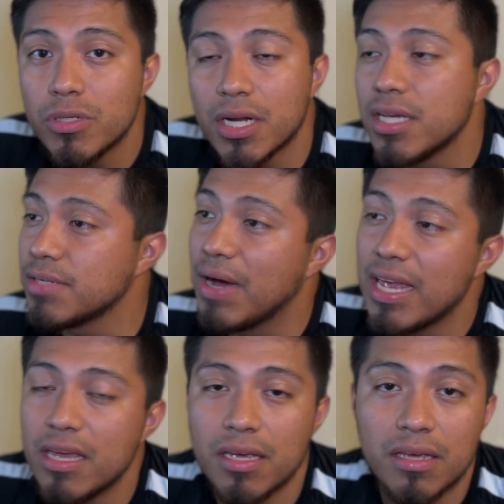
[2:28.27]
and he's
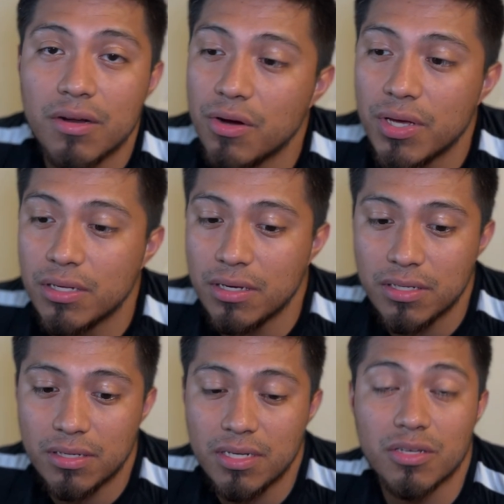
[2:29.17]

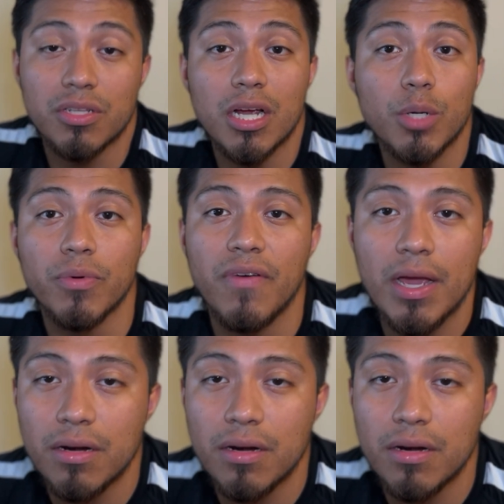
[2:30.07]
a terrible fighter.